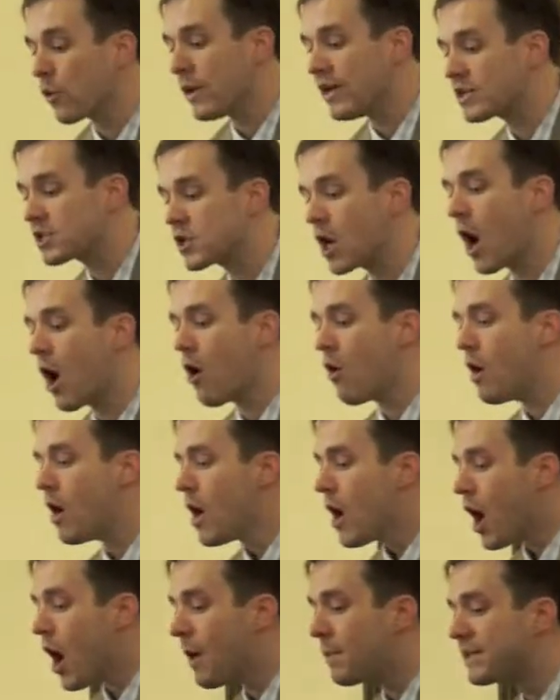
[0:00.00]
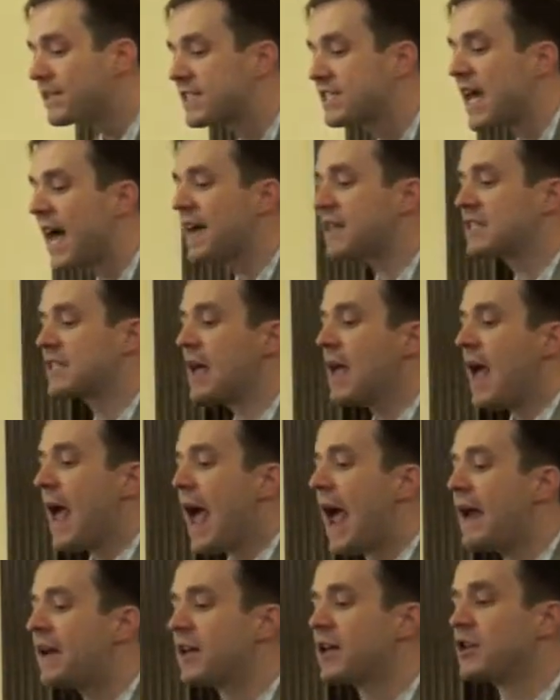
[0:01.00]
are we so
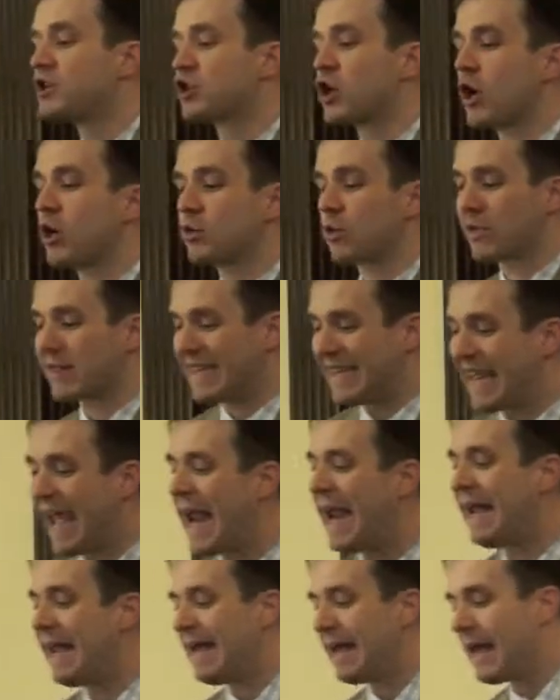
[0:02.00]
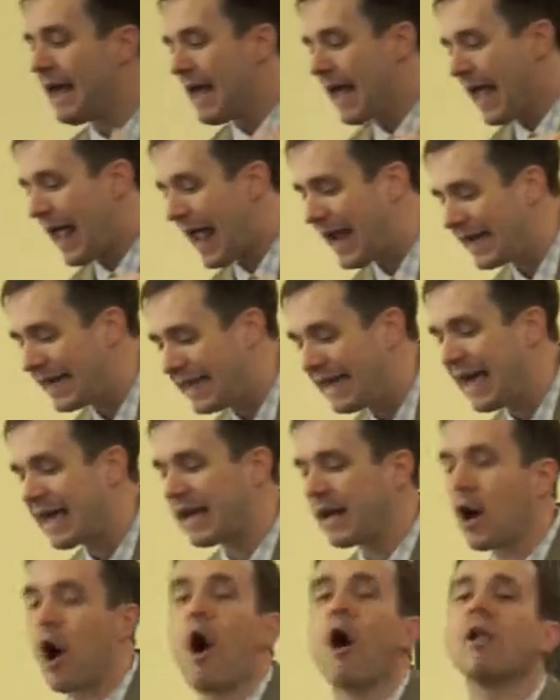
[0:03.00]
obsessed and concerned with gaining and
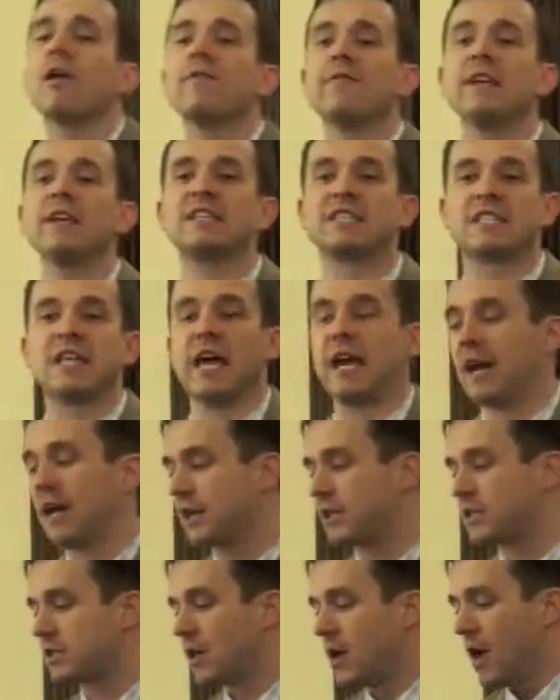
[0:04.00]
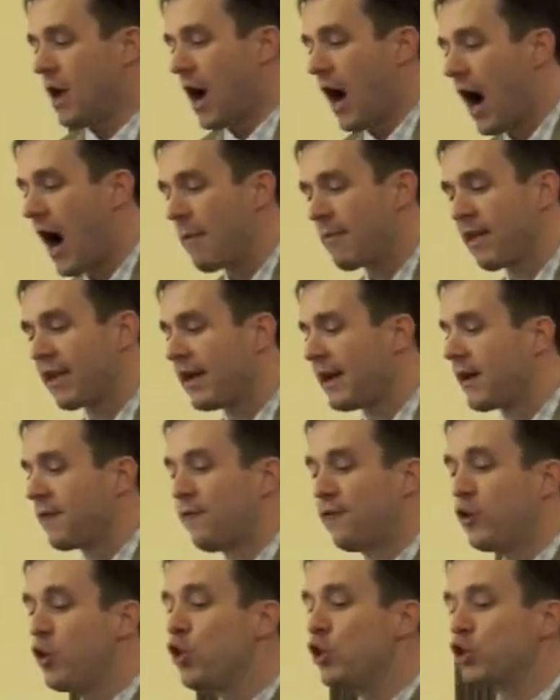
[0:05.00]
getting all of these things that in a
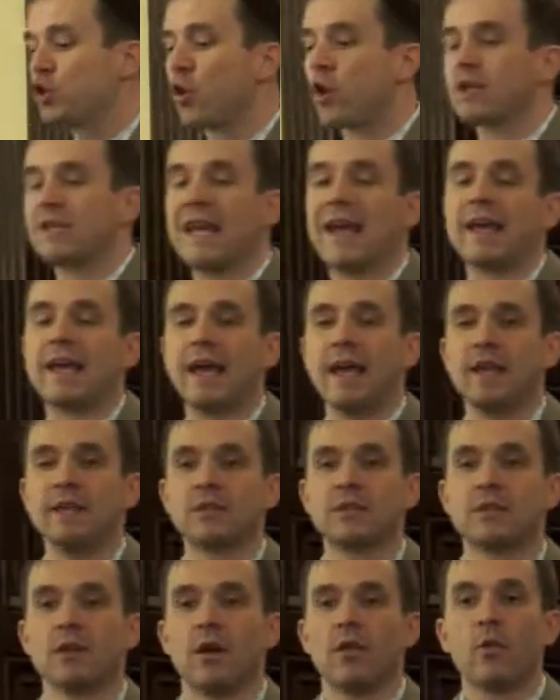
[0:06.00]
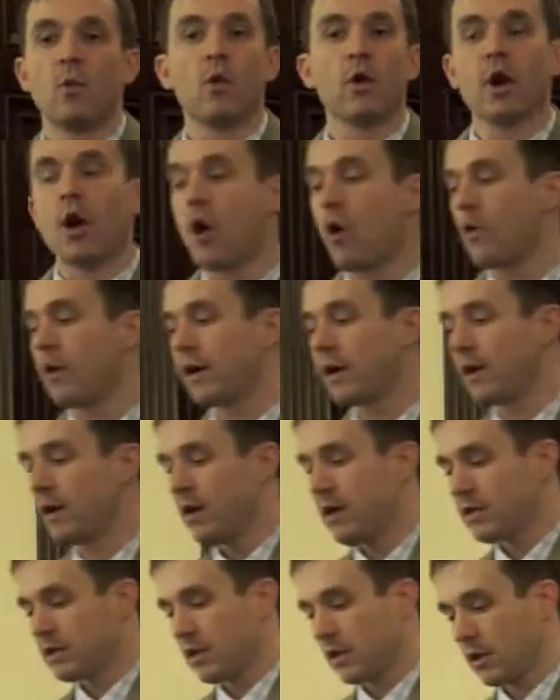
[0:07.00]
few short decades we're
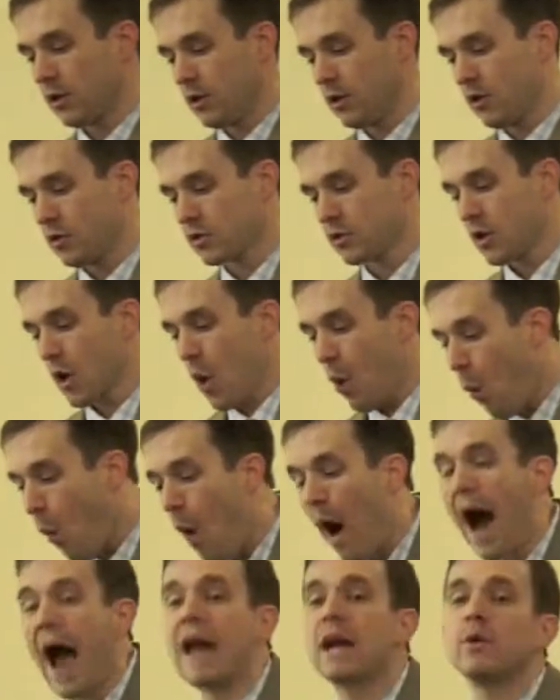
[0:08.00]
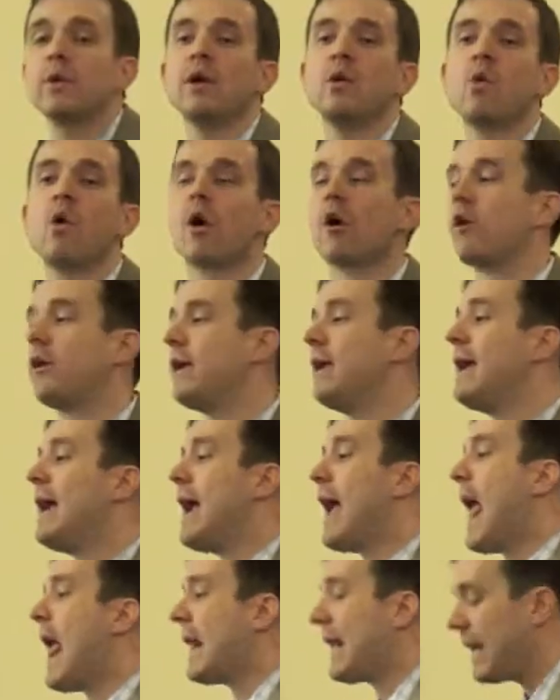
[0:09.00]
going to lose? Why do we
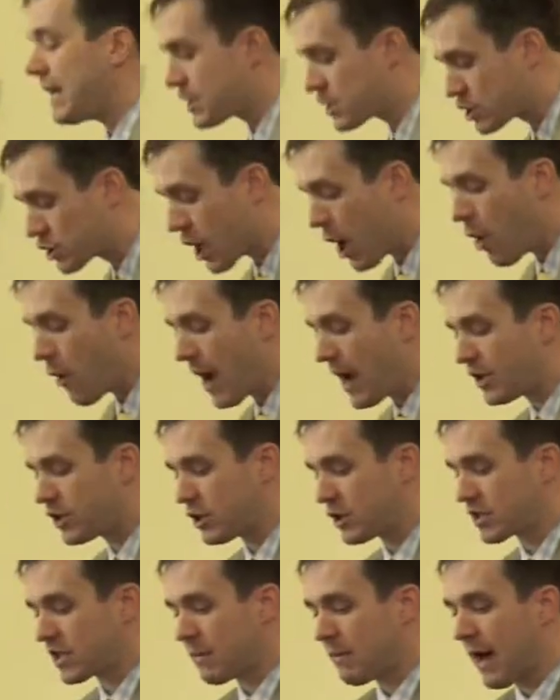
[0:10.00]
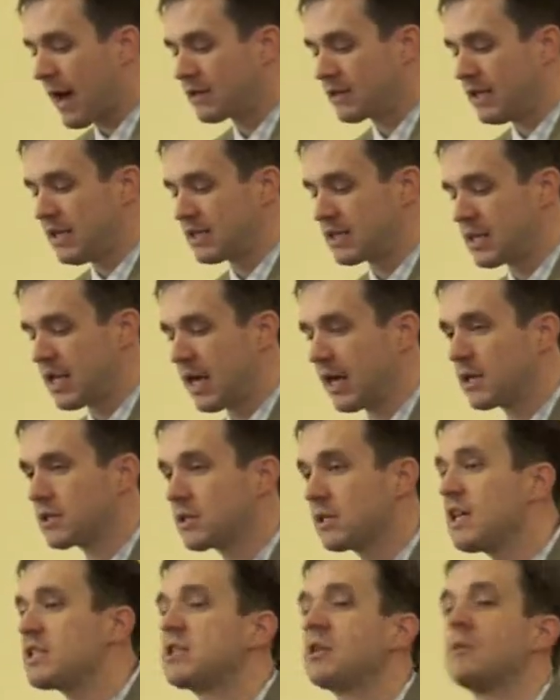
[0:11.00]
worry and get so anxious about these
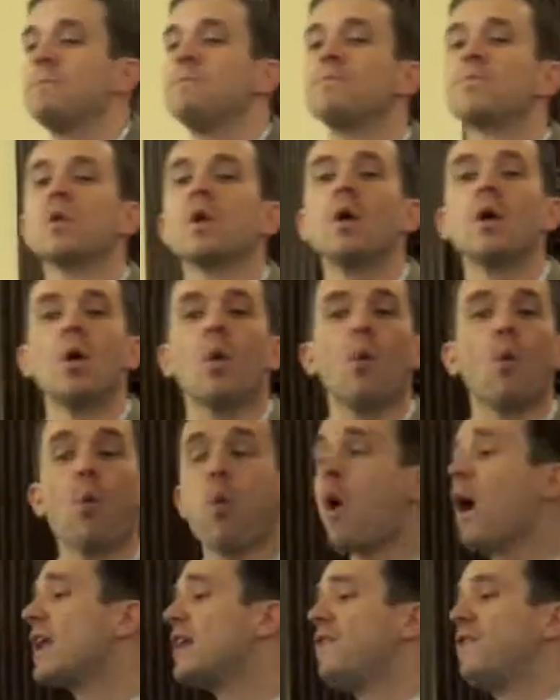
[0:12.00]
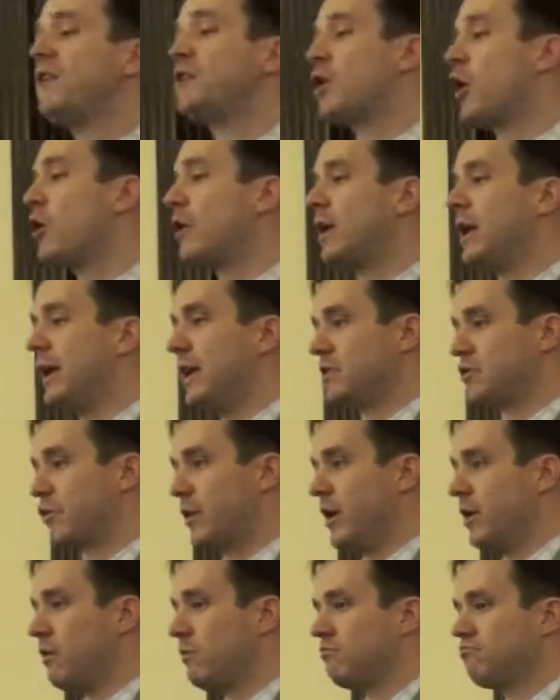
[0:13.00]
things? Listen, what if eternity is
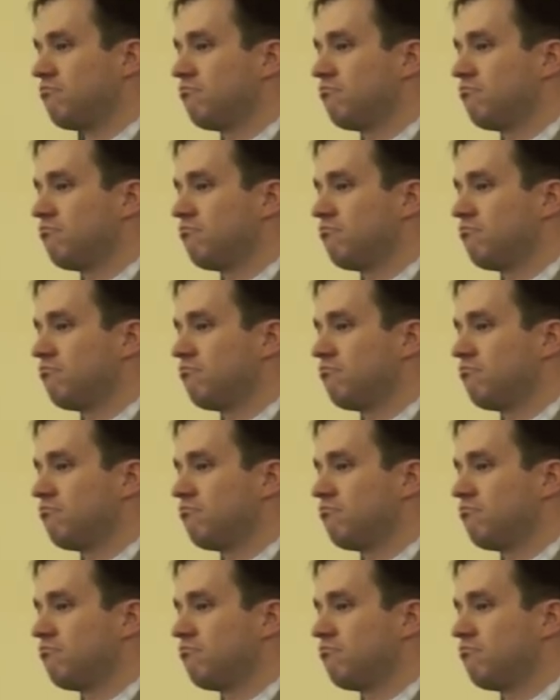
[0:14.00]
real?